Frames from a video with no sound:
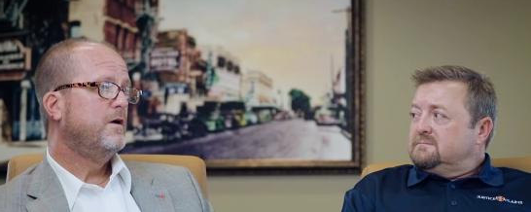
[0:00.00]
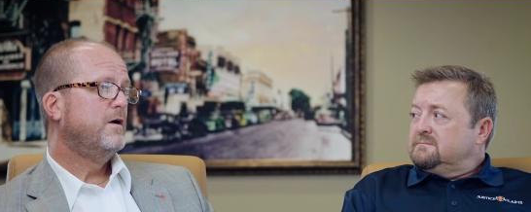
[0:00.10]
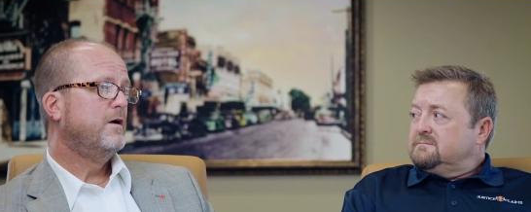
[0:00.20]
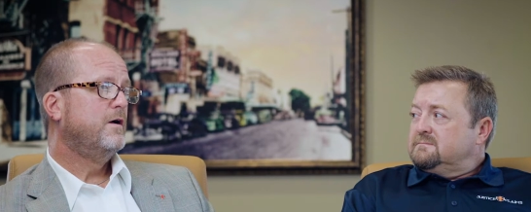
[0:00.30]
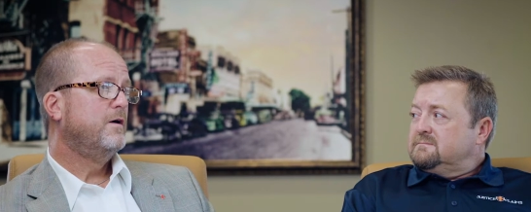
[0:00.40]

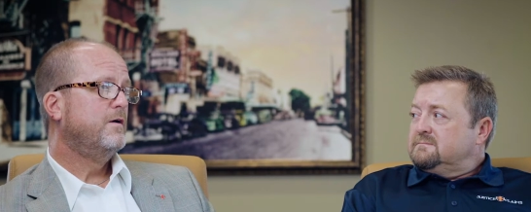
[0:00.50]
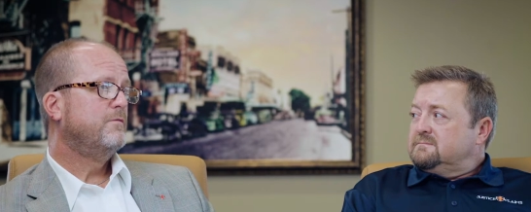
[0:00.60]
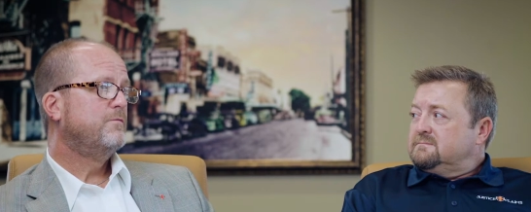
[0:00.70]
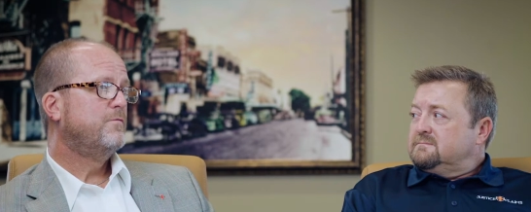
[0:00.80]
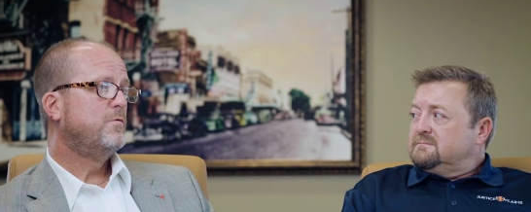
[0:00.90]
Speaker 1: uh,
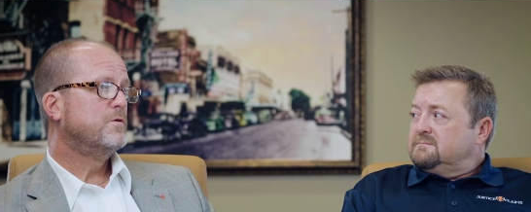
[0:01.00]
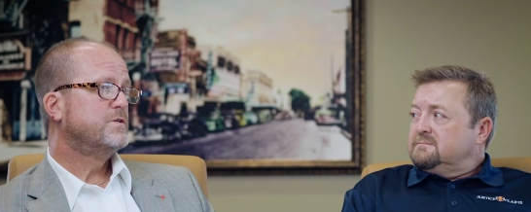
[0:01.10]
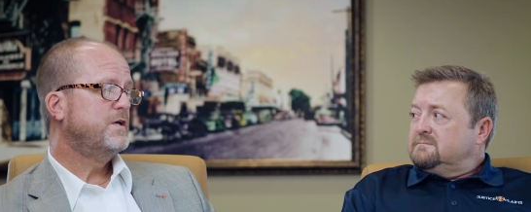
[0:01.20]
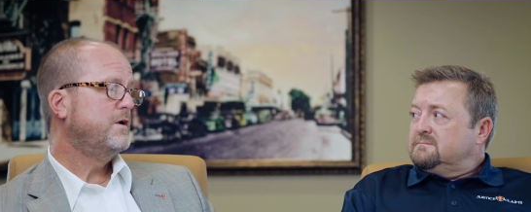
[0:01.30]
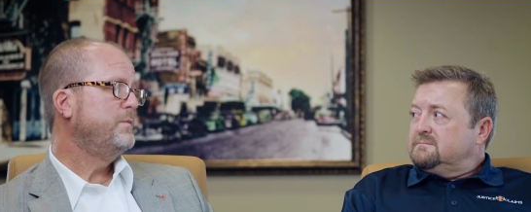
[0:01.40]
for
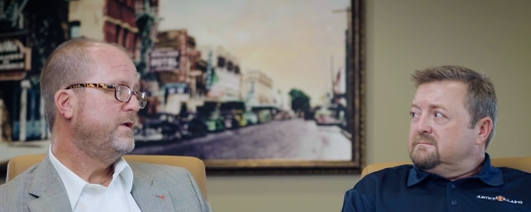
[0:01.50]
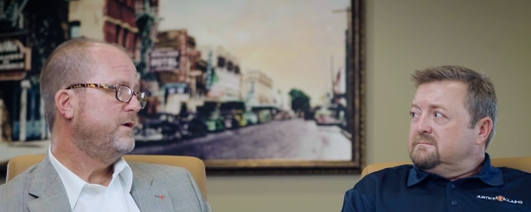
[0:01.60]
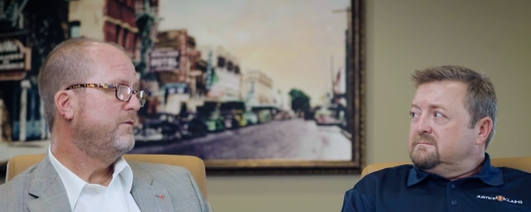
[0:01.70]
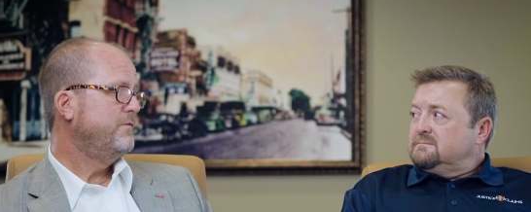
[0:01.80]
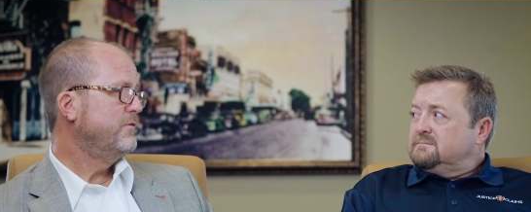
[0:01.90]

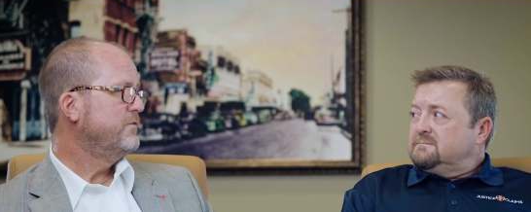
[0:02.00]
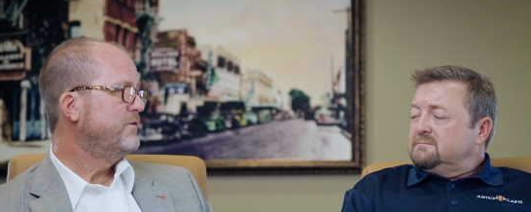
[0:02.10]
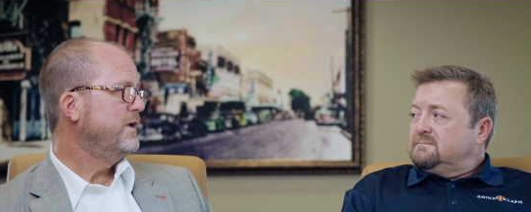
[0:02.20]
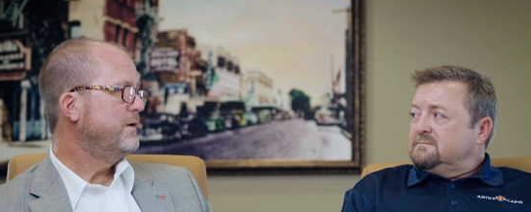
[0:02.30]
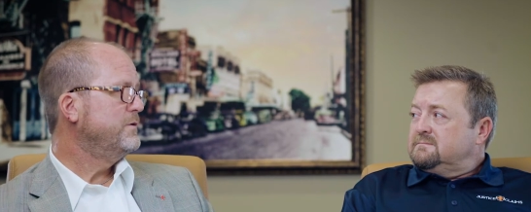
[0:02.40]
settlement of those
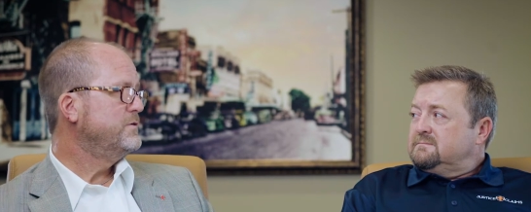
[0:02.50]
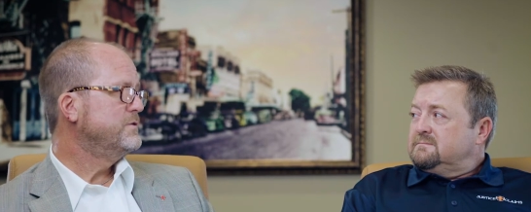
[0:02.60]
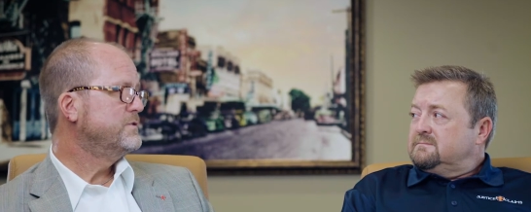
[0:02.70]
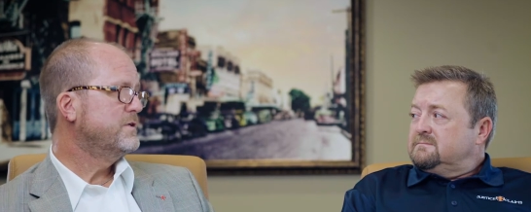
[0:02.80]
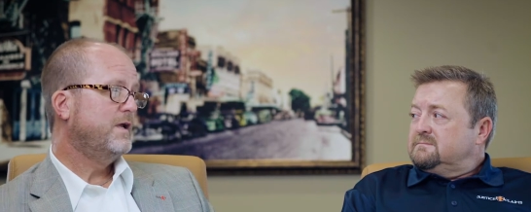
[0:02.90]

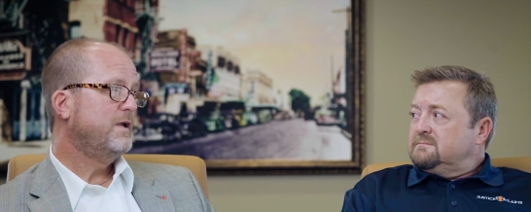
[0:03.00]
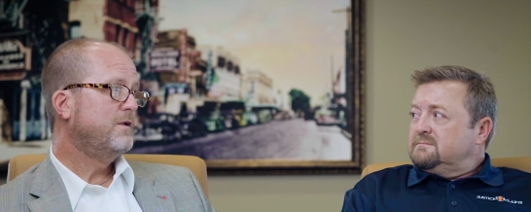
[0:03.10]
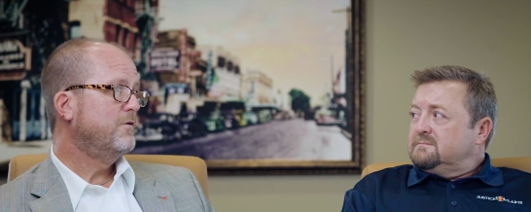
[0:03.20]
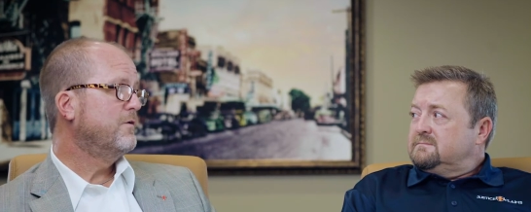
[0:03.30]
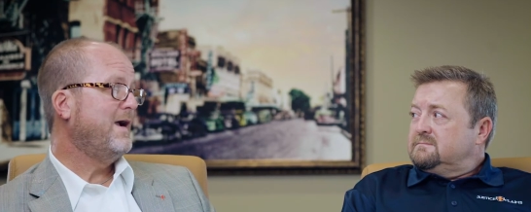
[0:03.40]
damages
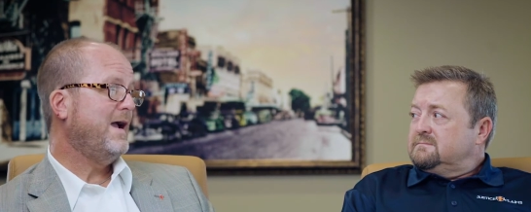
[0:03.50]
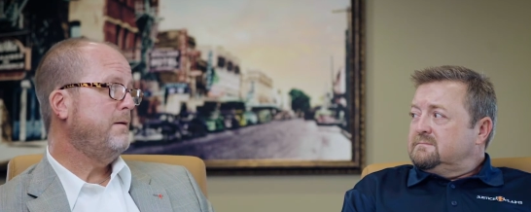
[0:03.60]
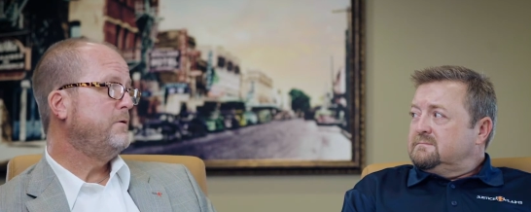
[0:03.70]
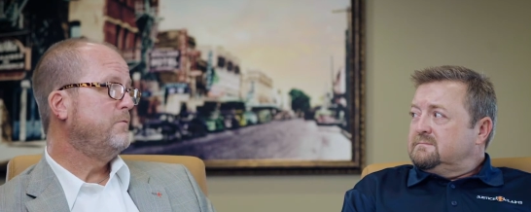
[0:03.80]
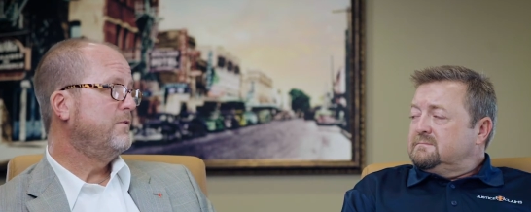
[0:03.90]
and you're
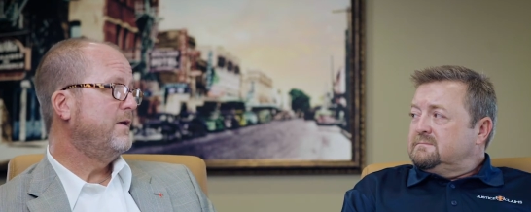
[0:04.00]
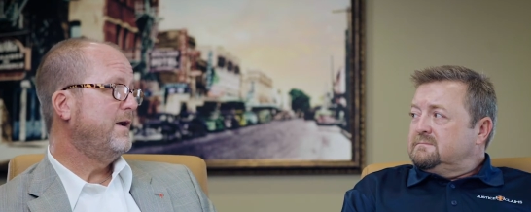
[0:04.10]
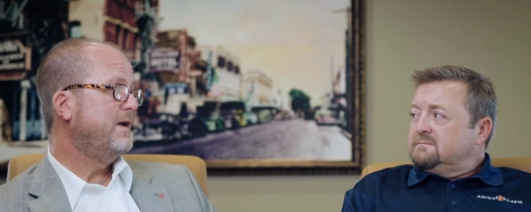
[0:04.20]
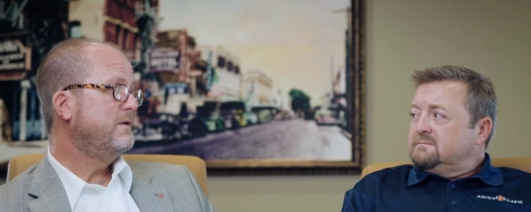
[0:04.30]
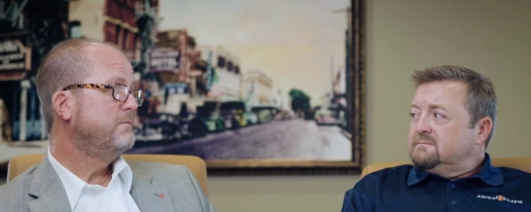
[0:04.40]
happy with
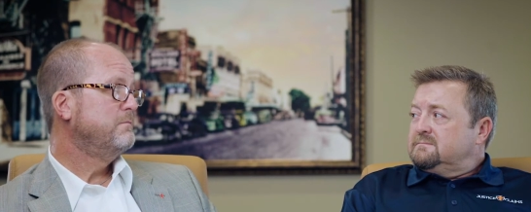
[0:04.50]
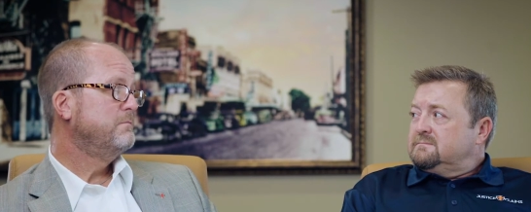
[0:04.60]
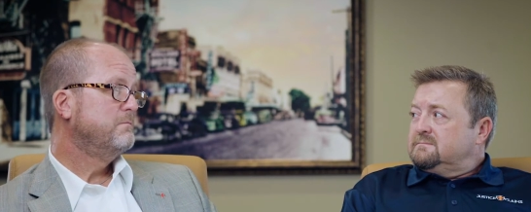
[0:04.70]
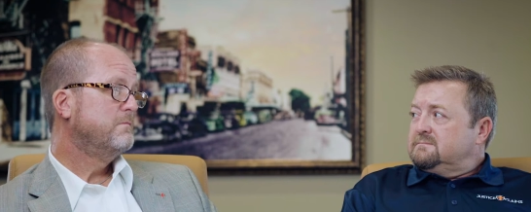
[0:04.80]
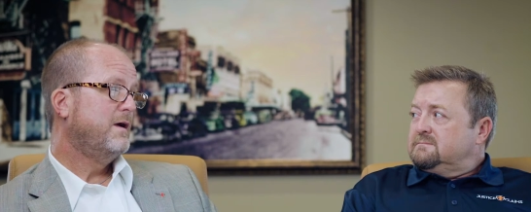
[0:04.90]
that
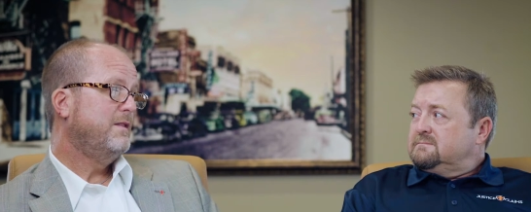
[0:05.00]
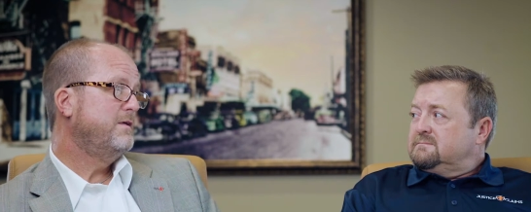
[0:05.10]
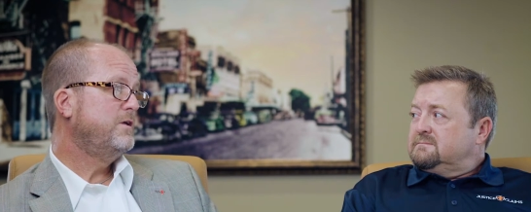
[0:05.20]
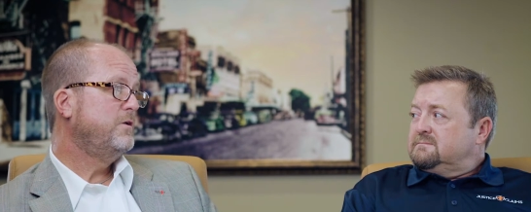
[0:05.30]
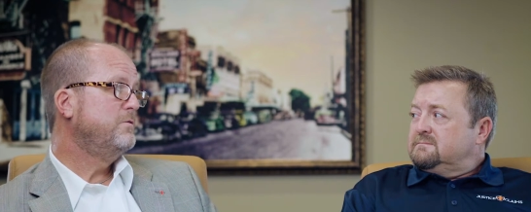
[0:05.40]
i
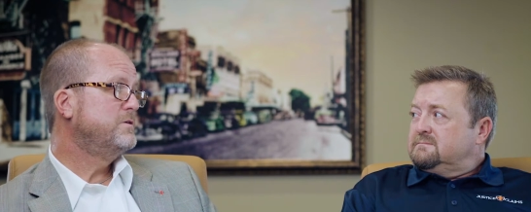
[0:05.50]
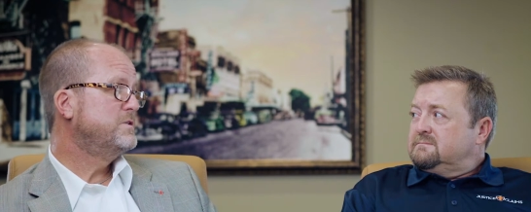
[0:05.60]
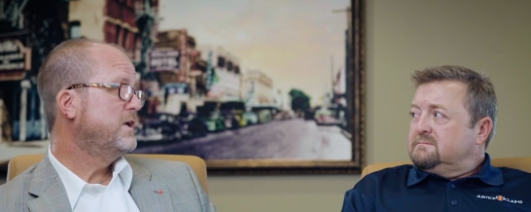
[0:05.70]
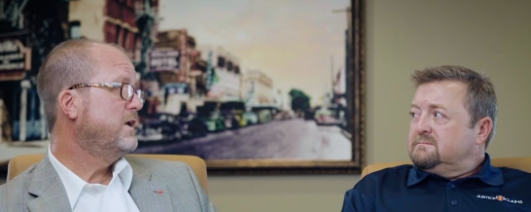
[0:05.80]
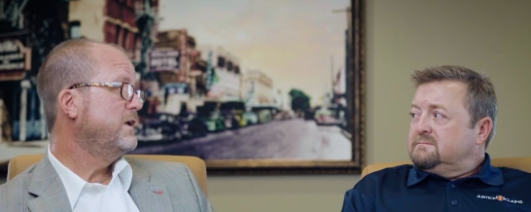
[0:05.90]
think you would
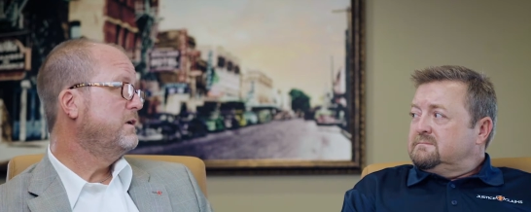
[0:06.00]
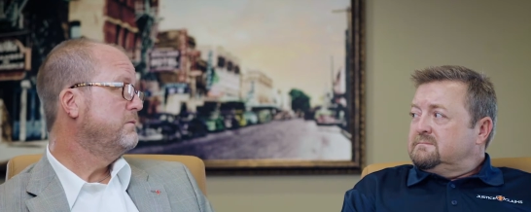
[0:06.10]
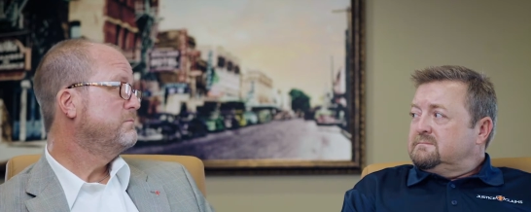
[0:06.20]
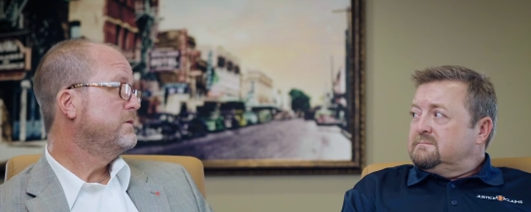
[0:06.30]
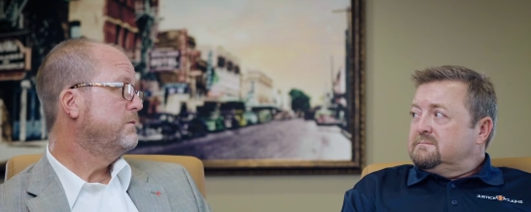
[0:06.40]
say
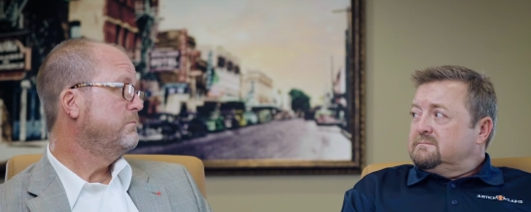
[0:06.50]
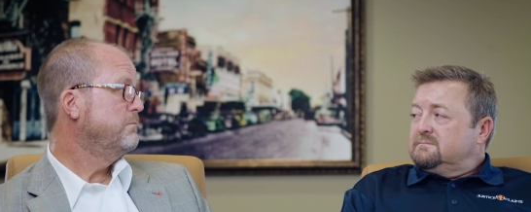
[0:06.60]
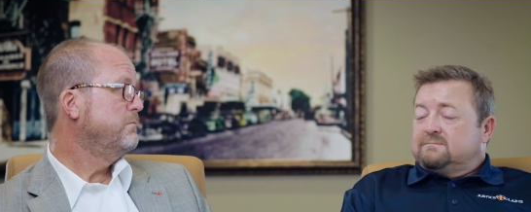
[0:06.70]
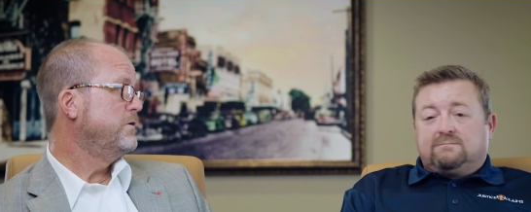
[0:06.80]
in